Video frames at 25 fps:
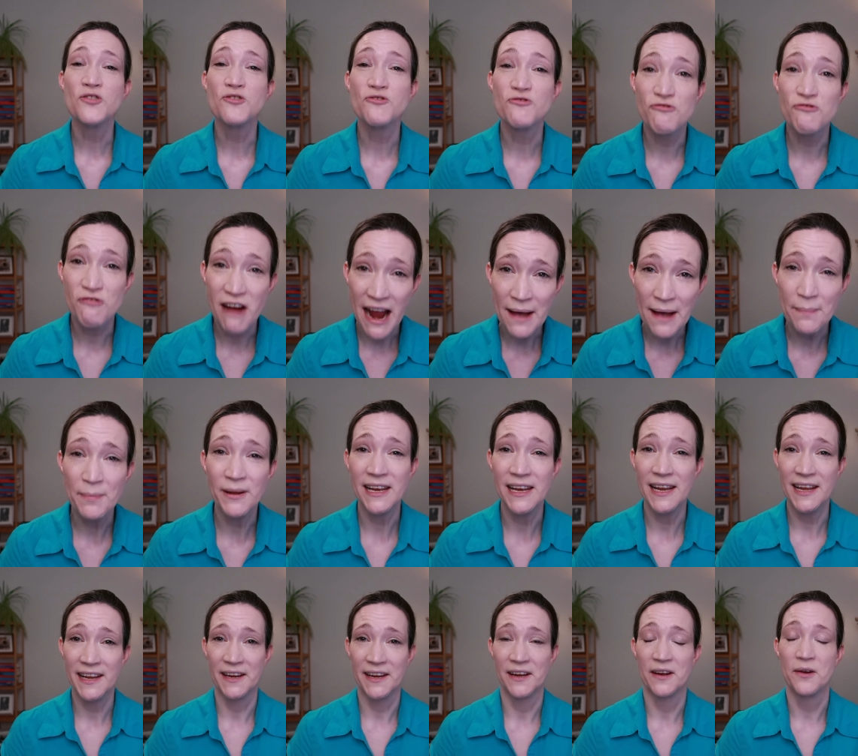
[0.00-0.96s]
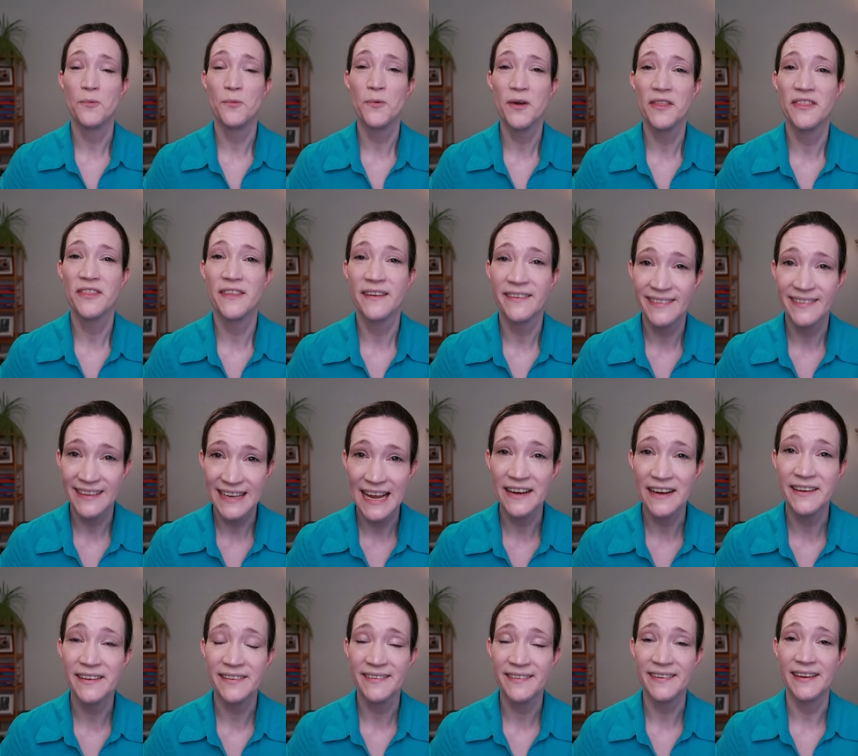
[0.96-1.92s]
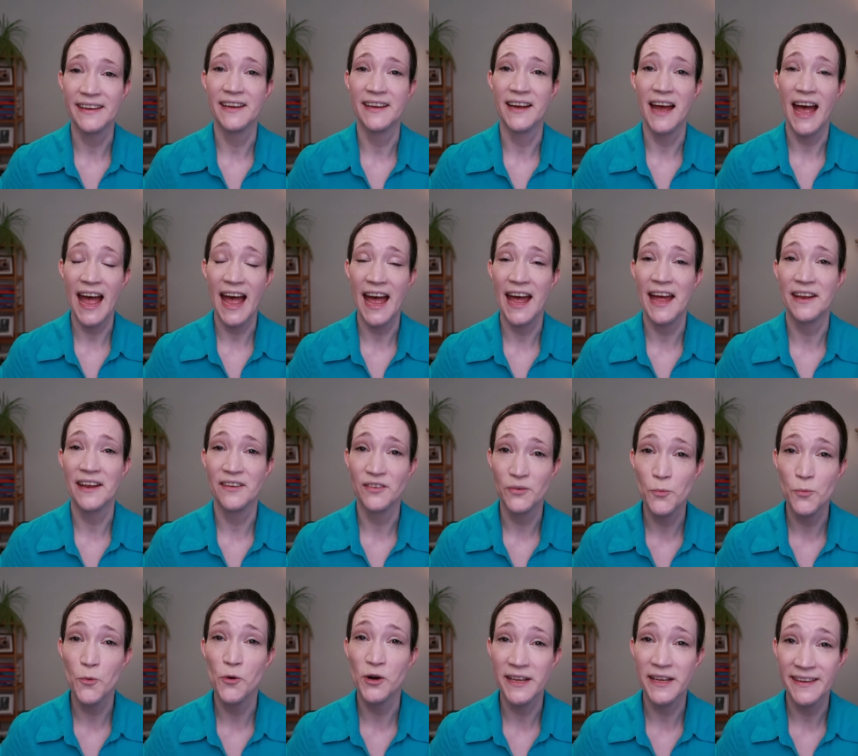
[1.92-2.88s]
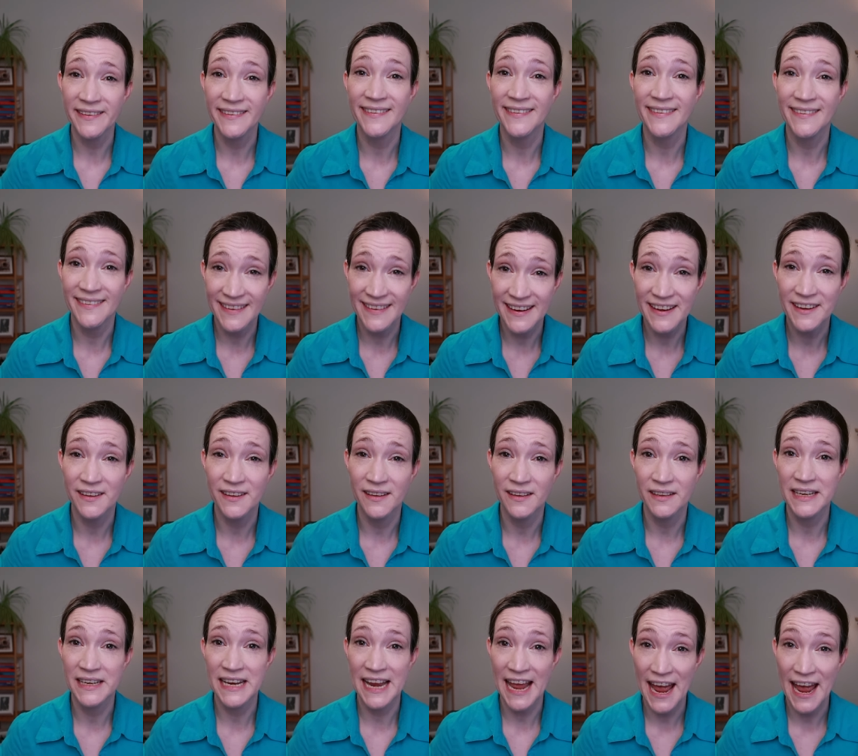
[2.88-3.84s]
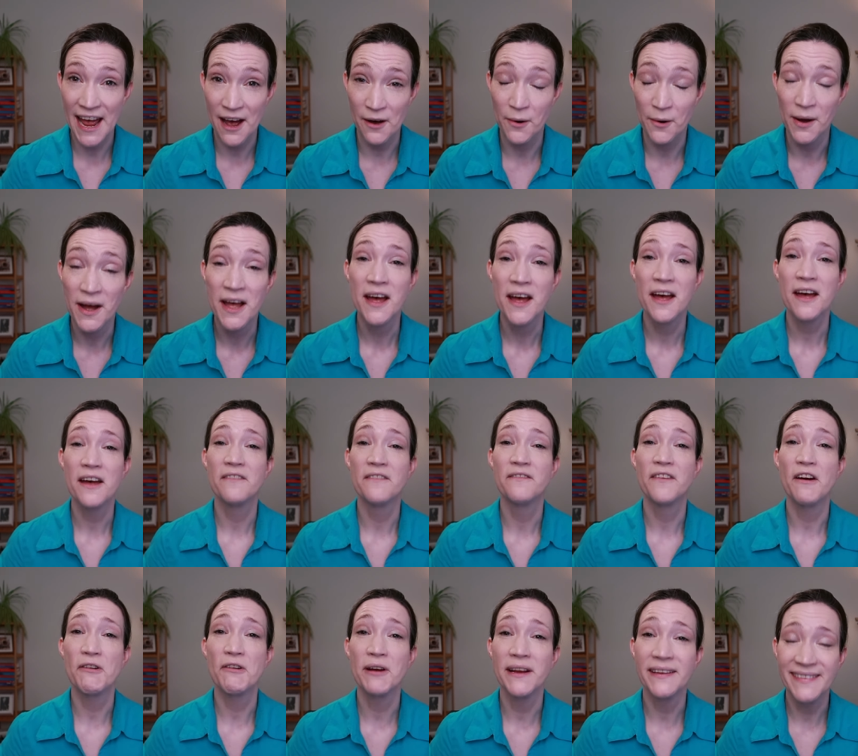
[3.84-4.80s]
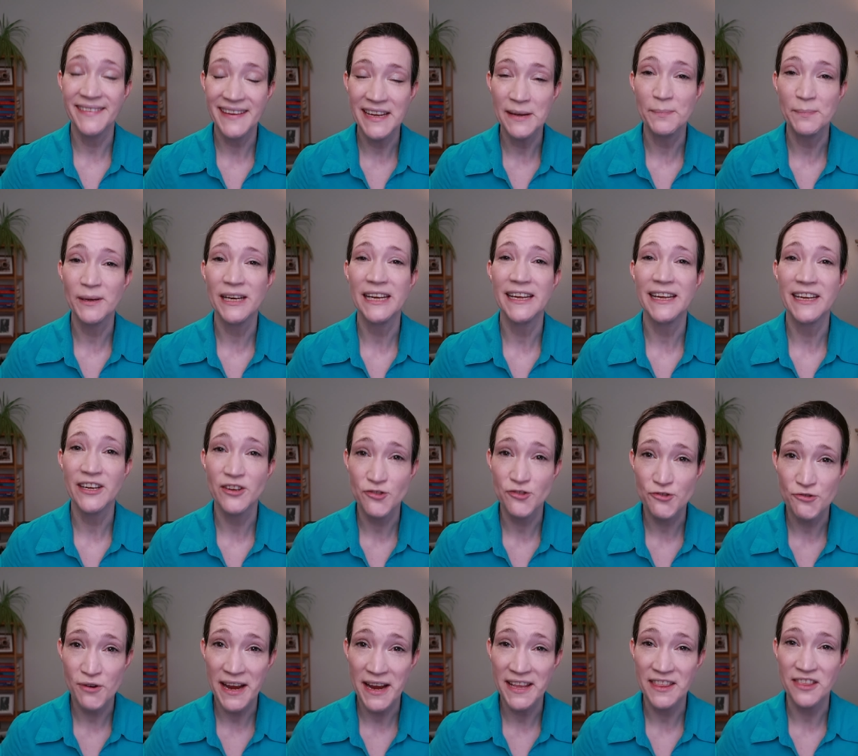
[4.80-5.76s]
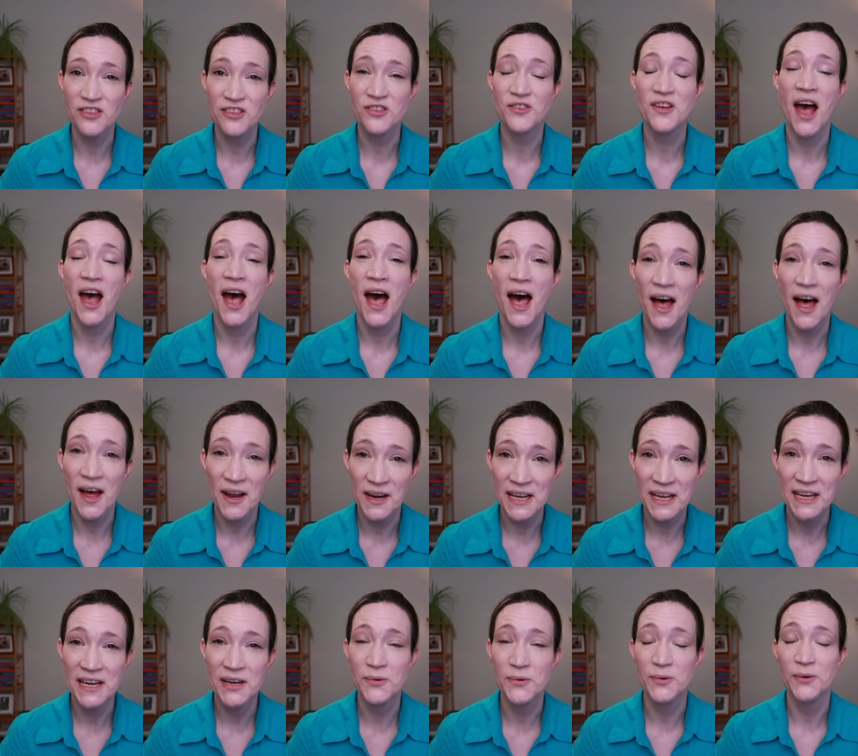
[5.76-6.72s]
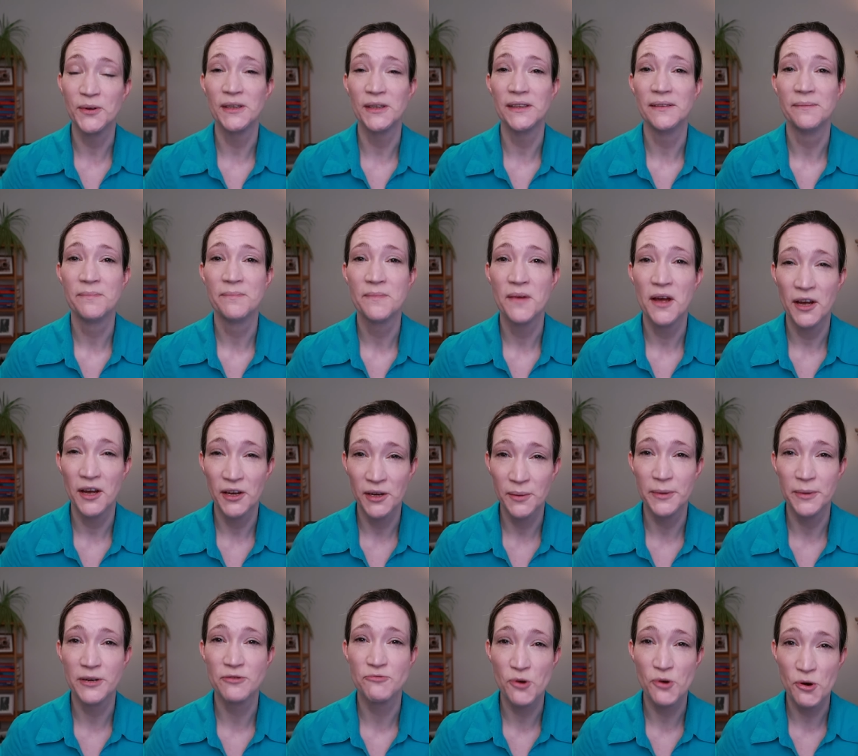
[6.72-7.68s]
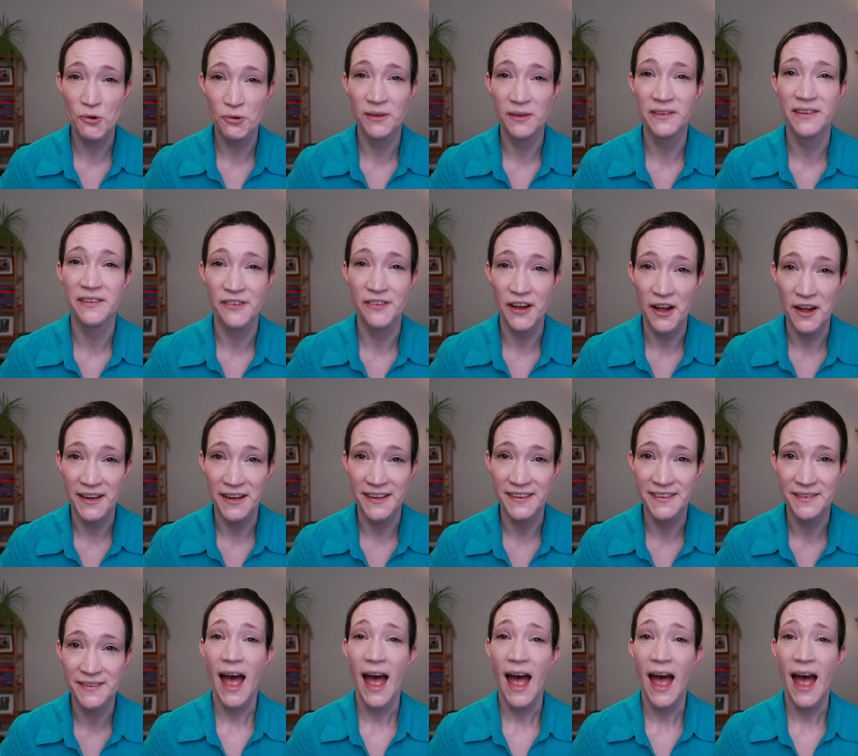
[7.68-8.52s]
grappling with this legacy and what is still now a very deeply entrenched, unequal urban rural divide.